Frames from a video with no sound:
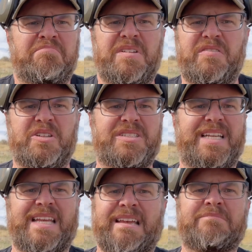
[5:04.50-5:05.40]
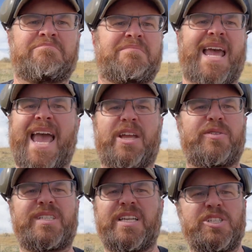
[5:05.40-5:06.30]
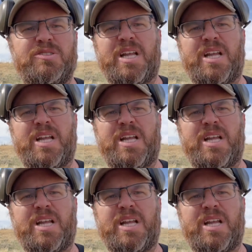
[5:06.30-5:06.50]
if there's any accuracy issues.